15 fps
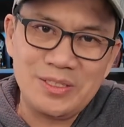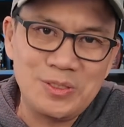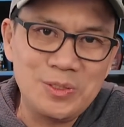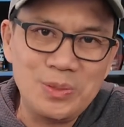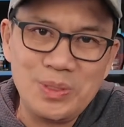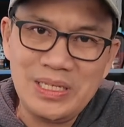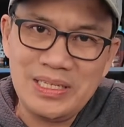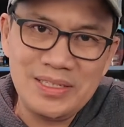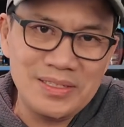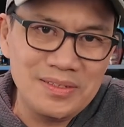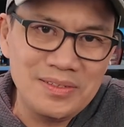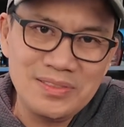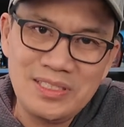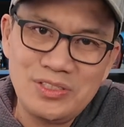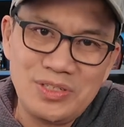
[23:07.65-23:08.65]
The Coy
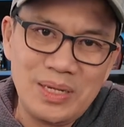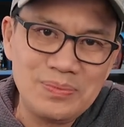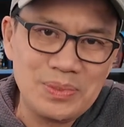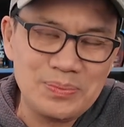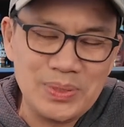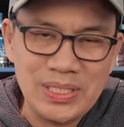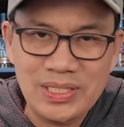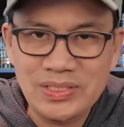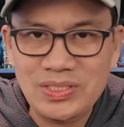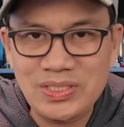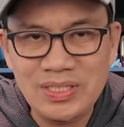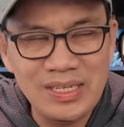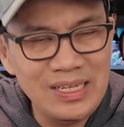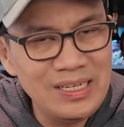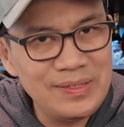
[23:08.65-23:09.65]
Hills, they dropped a
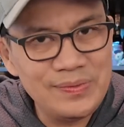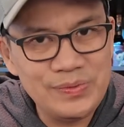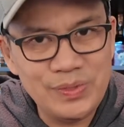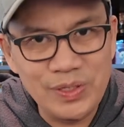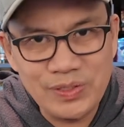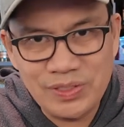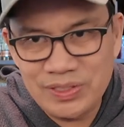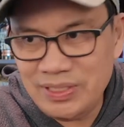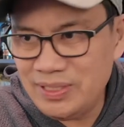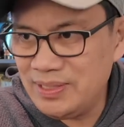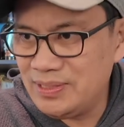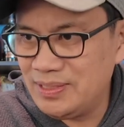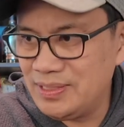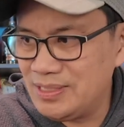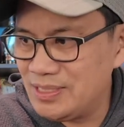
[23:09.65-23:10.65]
bunch. Those are
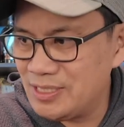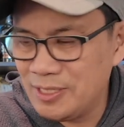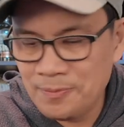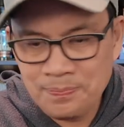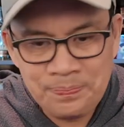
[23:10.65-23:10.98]
delicious.